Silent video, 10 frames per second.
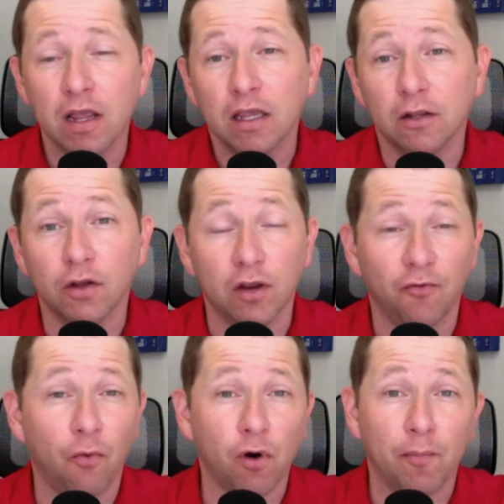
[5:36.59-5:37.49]
You look at
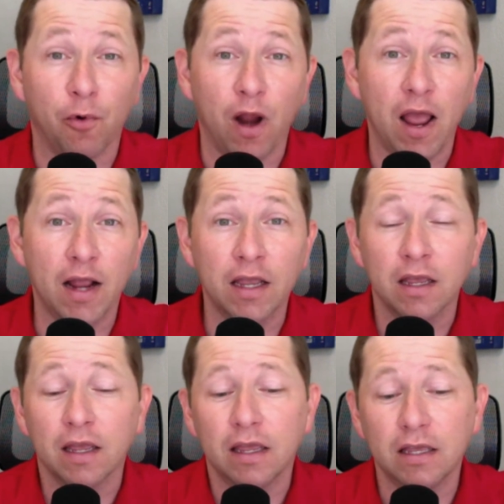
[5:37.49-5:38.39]
Fort Bragg,
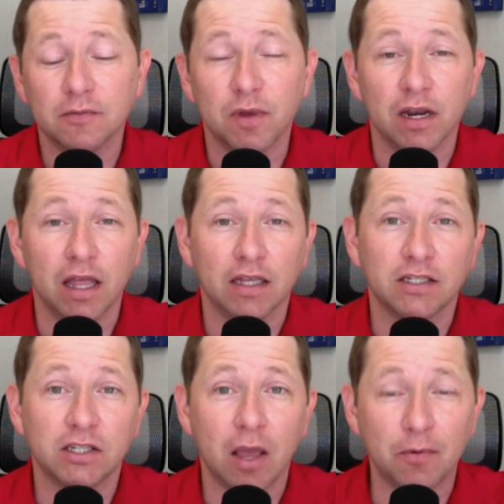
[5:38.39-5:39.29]
he has been
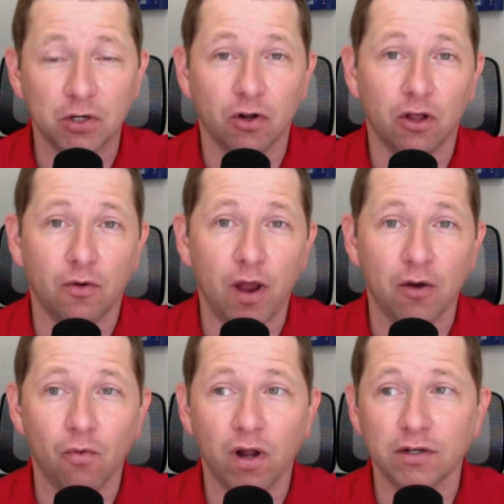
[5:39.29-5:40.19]
exceptional
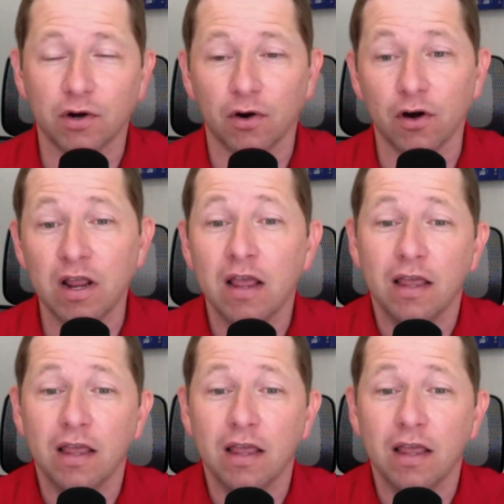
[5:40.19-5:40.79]
around one turn.